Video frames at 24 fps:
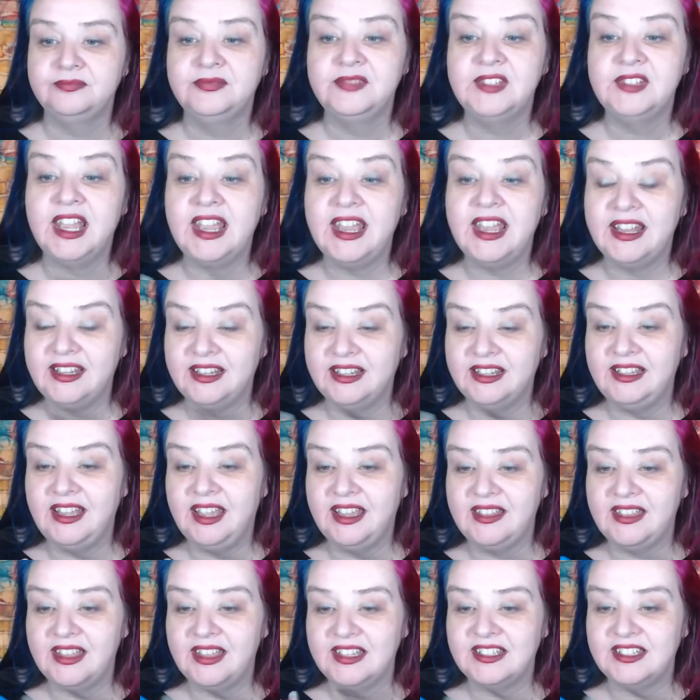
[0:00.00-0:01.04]
Diana,
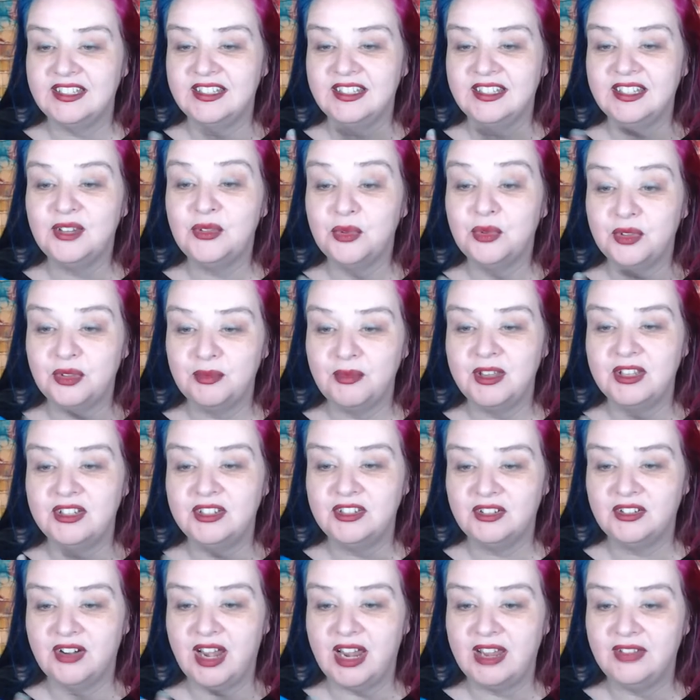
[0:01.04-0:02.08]
yeah, that's the thing with
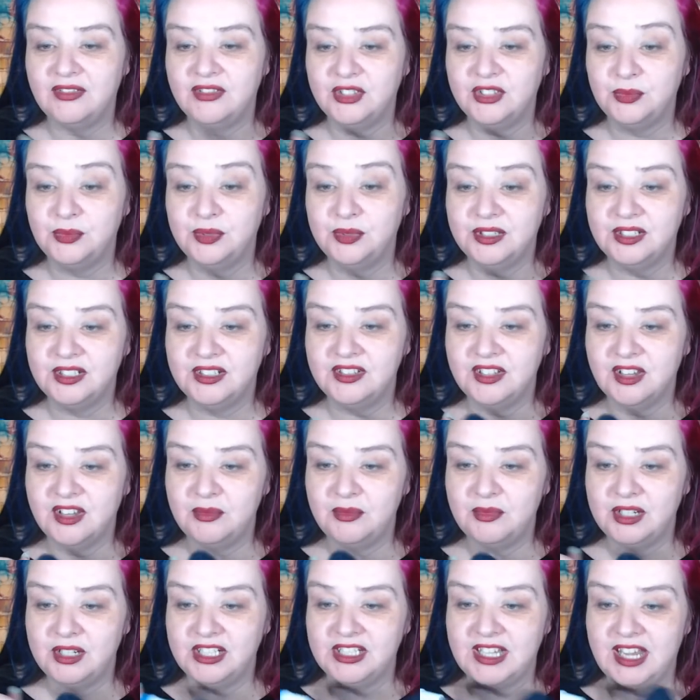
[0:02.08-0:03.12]
most crafts. You put in so
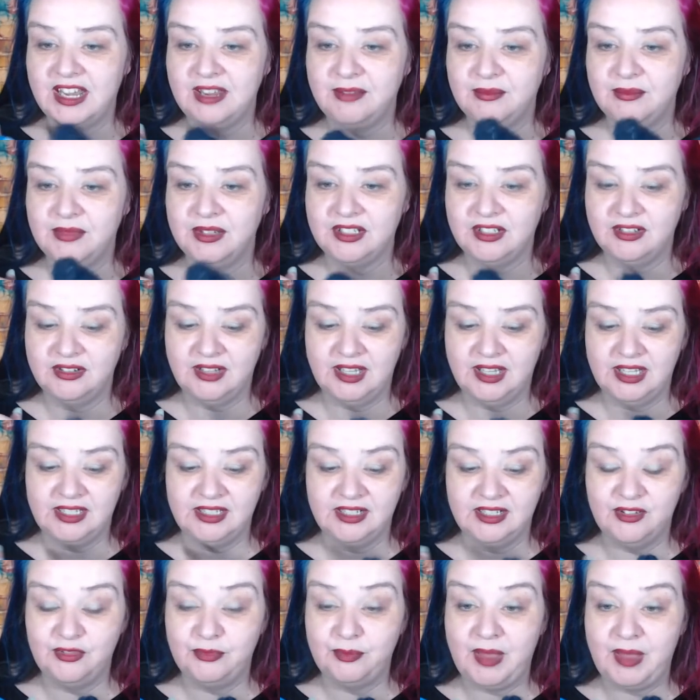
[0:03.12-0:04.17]
much time but don't get
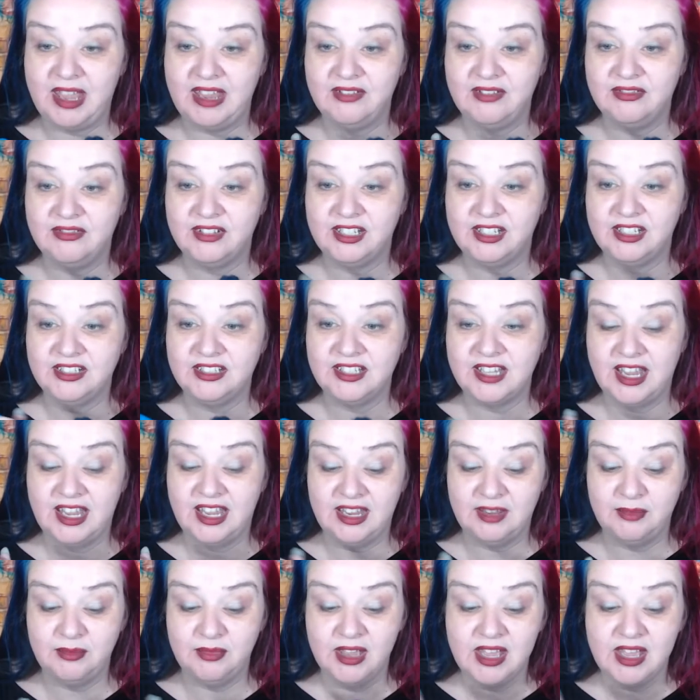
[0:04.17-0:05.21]
enough pay for your
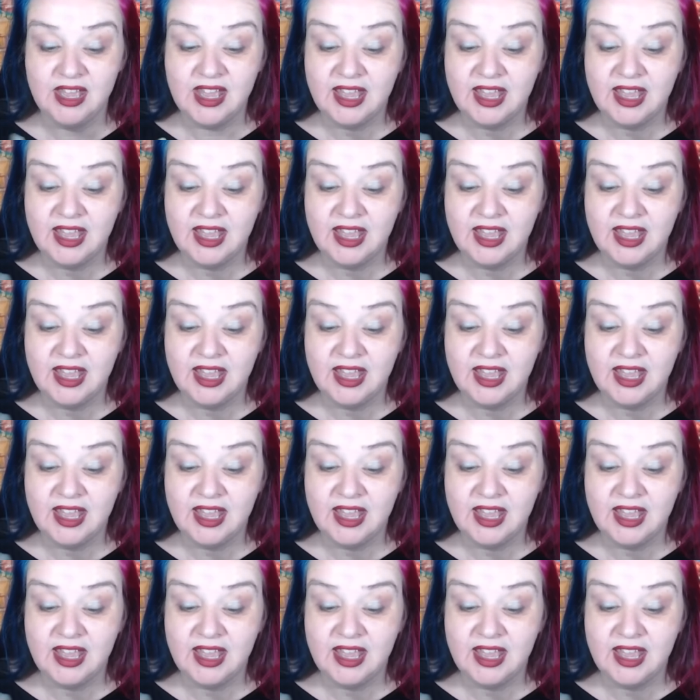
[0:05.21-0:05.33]
time.